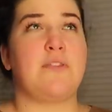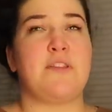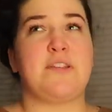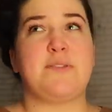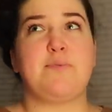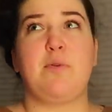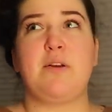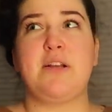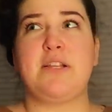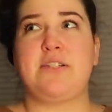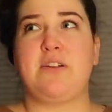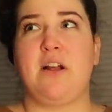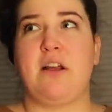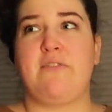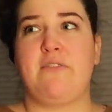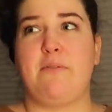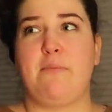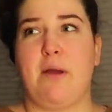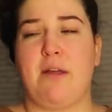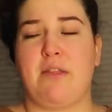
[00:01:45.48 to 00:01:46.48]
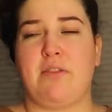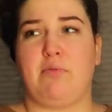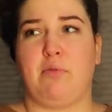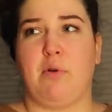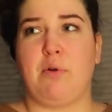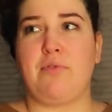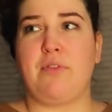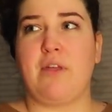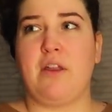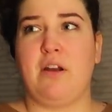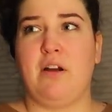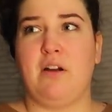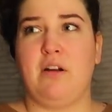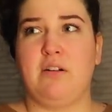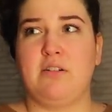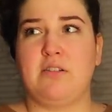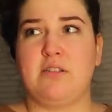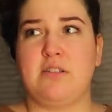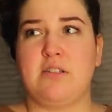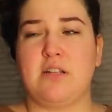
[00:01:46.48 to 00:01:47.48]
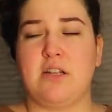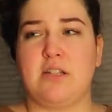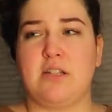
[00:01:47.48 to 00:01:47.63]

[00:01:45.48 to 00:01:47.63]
At this point, it's not even my throat that hurts.